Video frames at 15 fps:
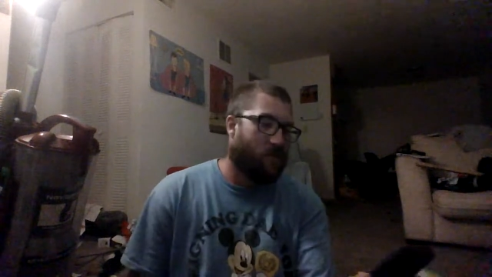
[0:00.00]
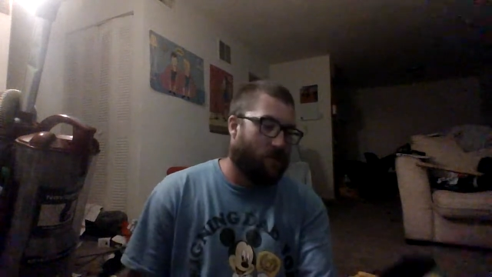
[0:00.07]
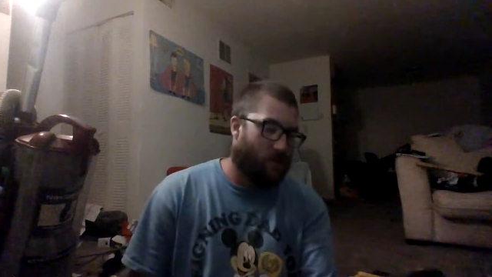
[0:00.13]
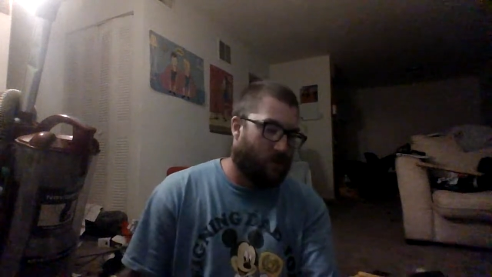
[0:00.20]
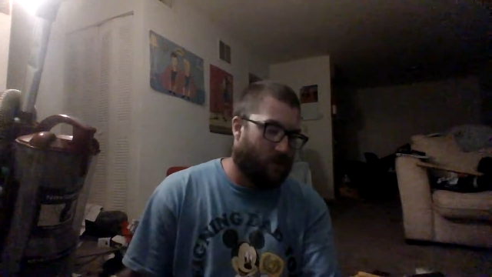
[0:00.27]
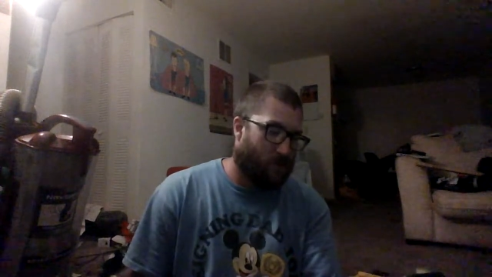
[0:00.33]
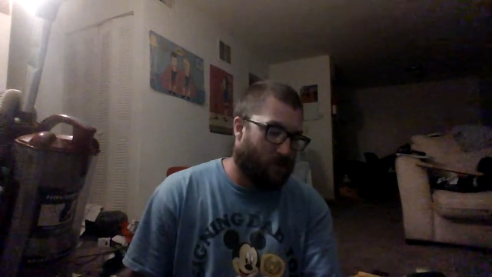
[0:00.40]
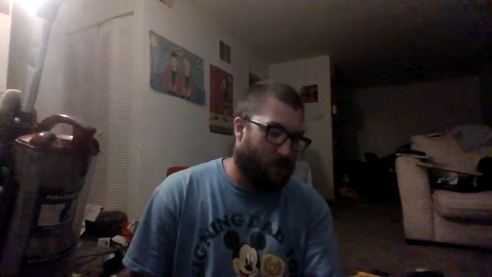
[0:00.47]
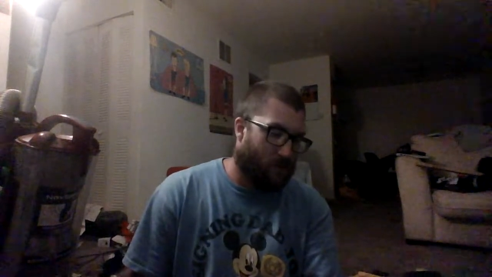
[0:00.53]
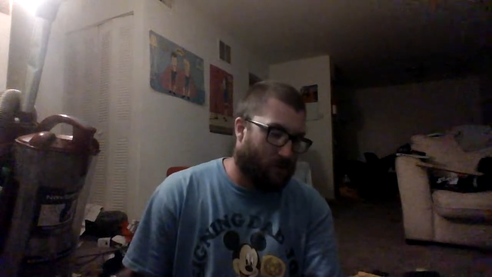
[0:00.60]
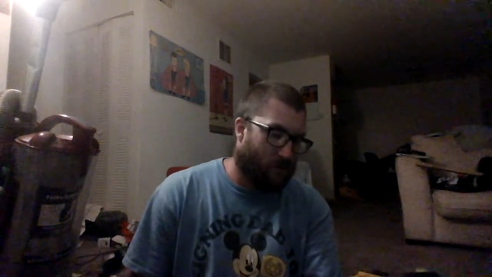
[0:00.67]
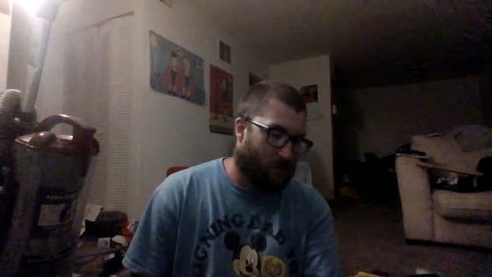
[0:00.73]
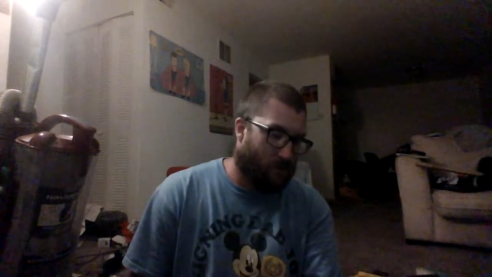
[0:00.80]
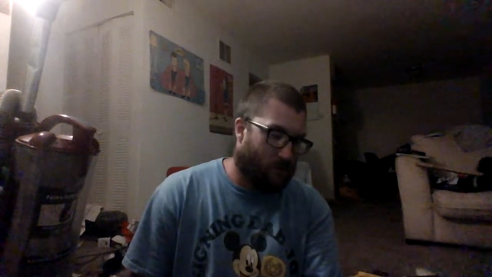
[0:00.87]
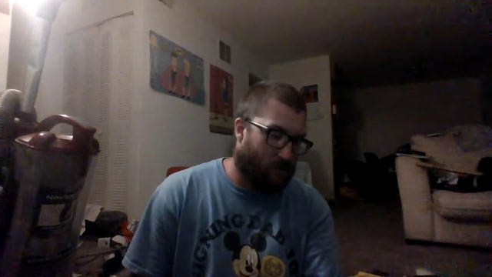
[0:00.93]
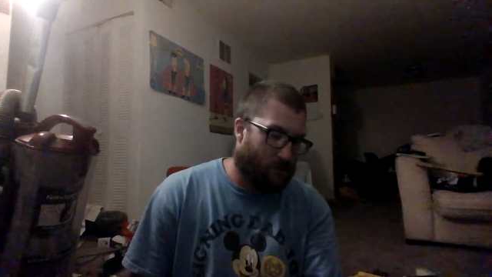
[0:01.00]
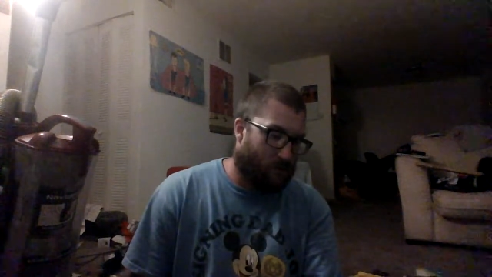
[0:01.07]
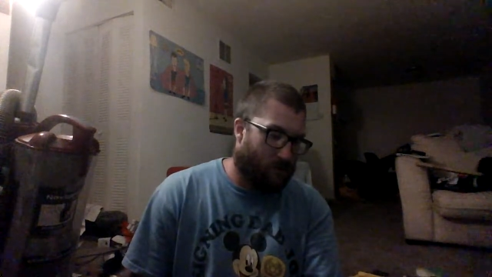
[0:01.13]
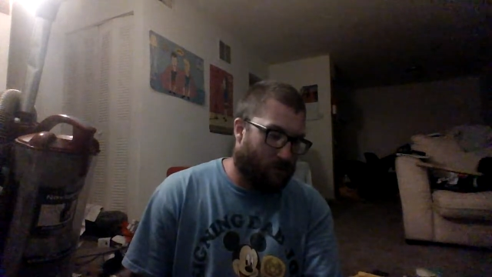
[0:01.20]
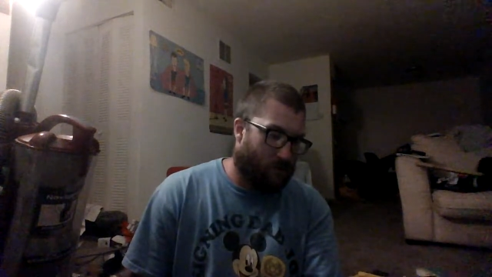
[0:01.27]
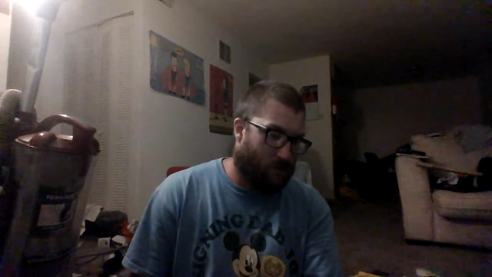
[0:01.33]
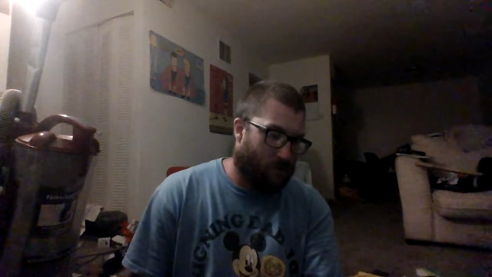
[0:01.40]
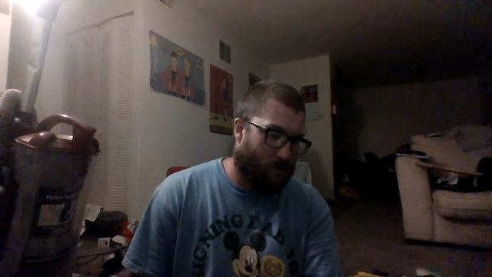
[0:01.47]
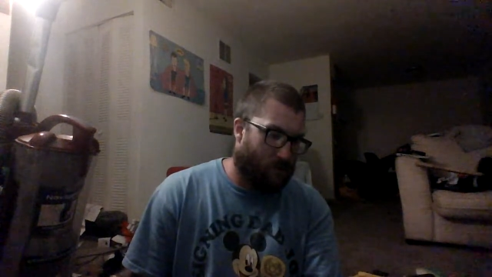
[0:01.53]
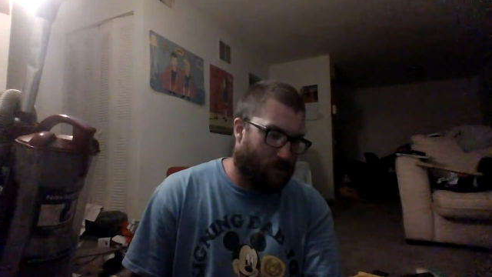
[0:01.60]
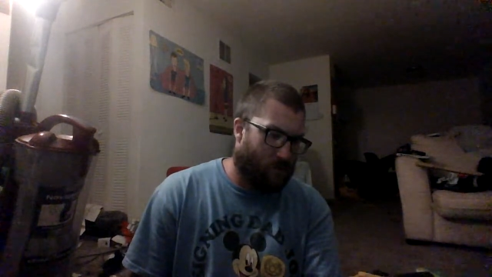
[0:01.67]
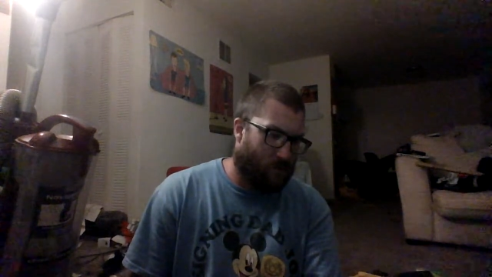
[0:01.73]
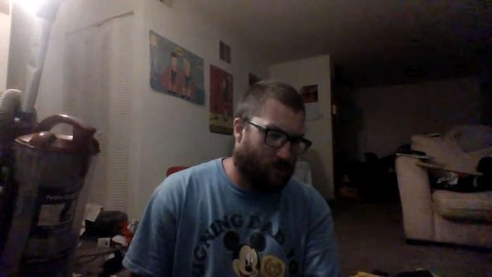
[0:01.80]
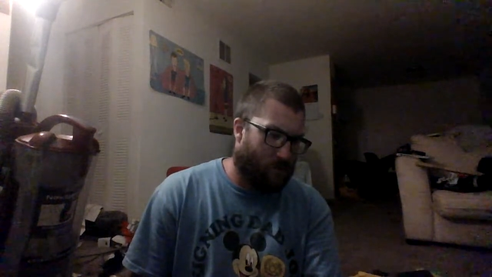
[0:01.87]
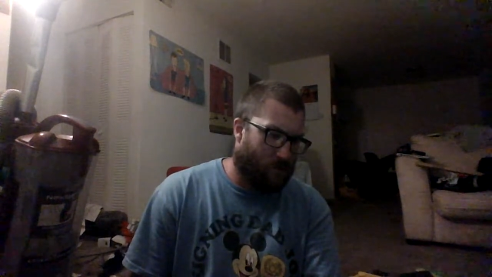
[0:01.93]

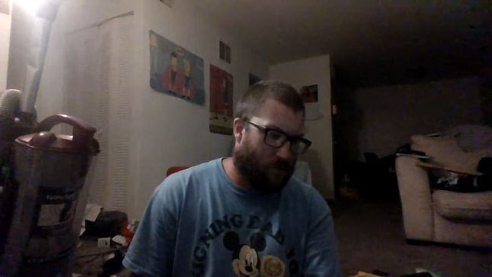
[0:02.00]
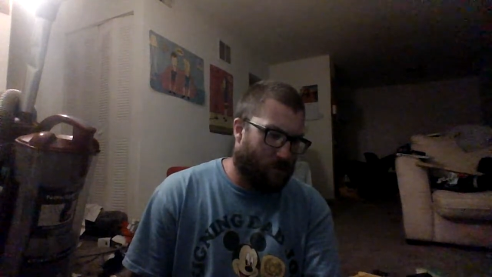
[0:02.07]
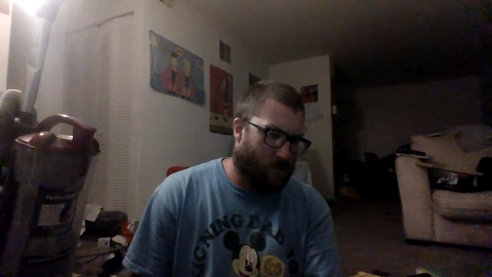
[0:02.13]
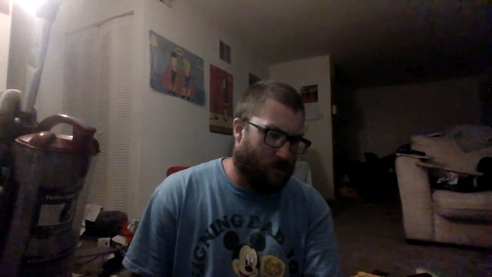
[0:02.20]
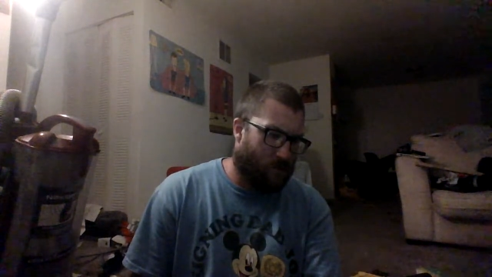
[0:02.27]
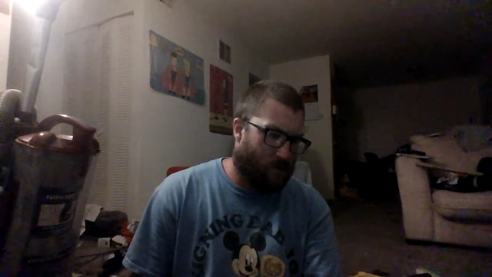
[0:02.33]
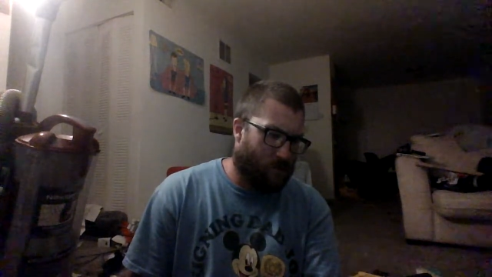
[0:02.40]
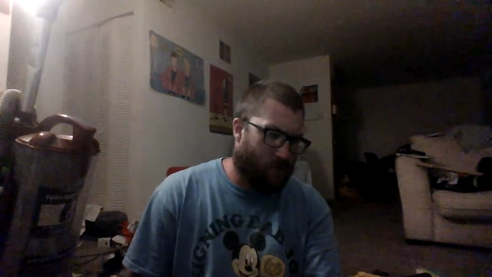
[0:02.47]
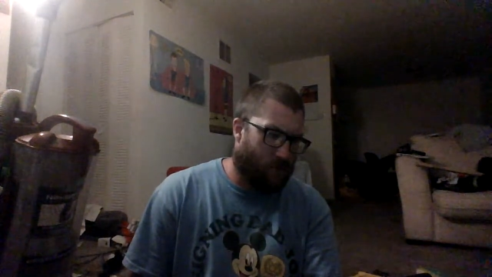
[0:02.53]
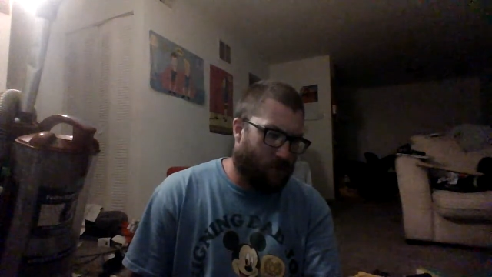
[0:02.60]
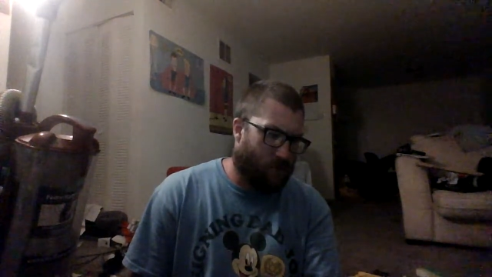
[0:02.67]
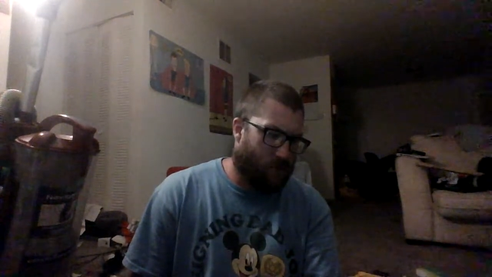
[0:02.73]
(no one is talking)